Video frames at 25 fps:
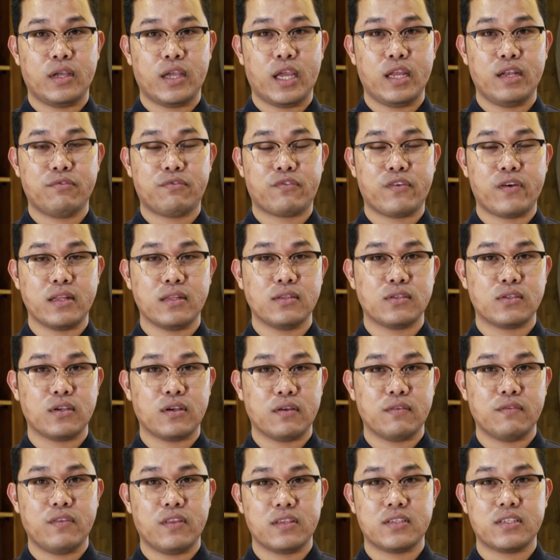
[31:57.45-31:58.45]
in front
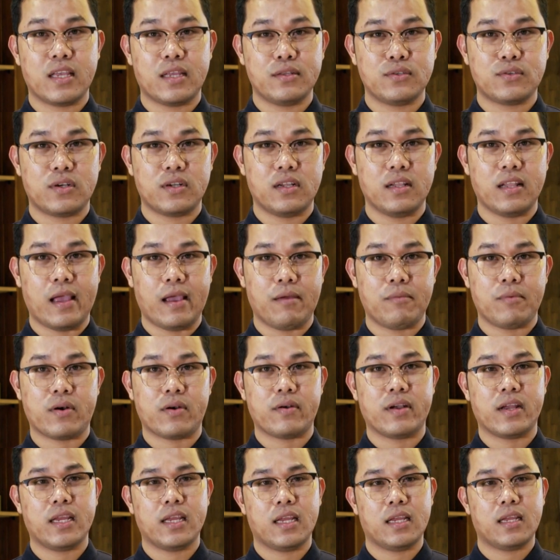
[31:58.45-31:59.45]
of the Central
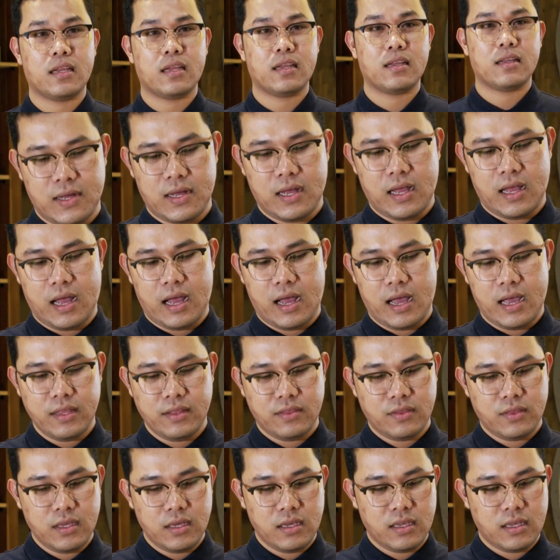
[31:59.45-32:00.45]
Library. I
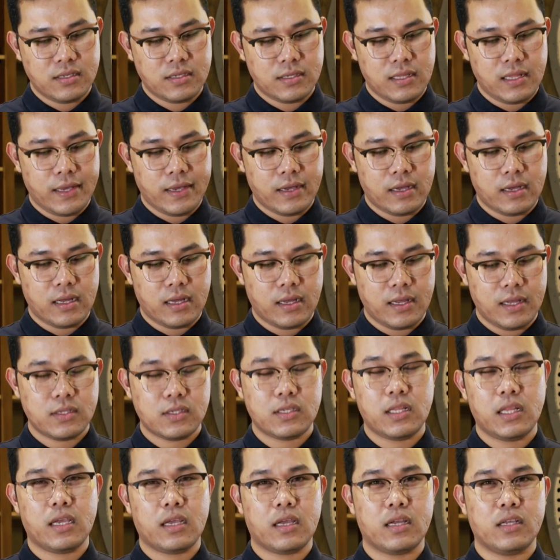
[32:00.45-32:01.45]
think it's like
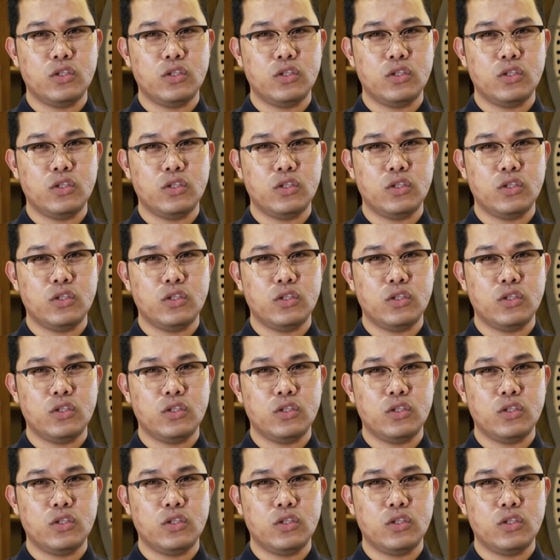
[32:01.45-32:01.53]
a